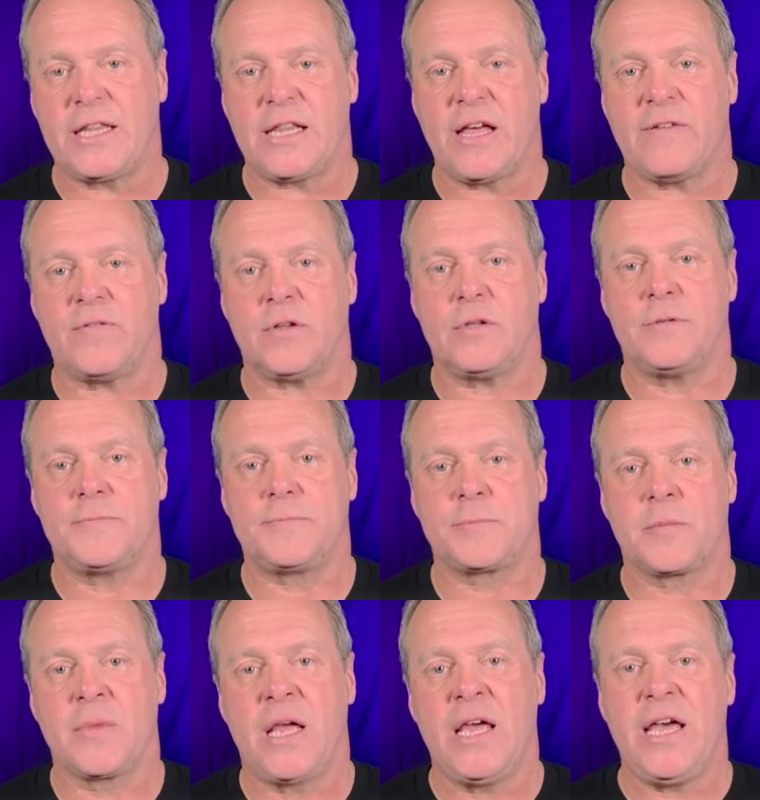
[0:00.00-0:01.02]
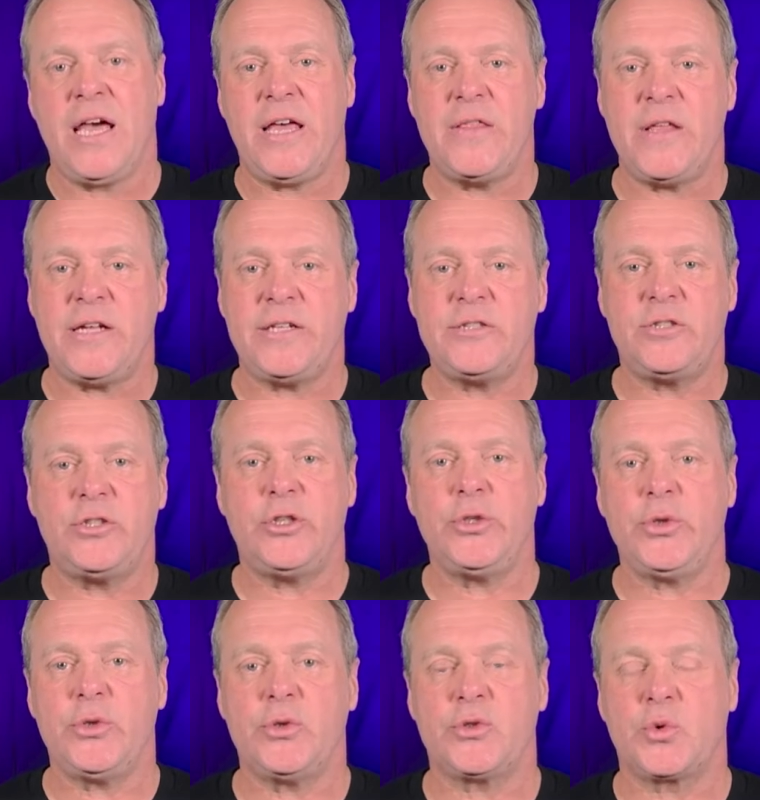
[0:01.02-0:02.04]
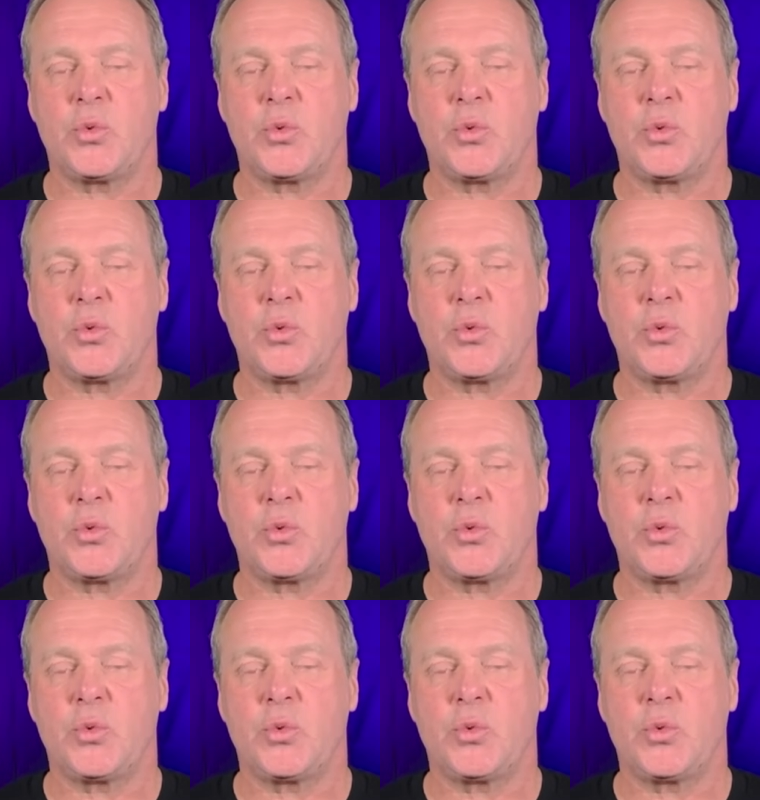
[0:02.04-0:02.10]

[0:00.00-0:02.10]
level. And then 2s,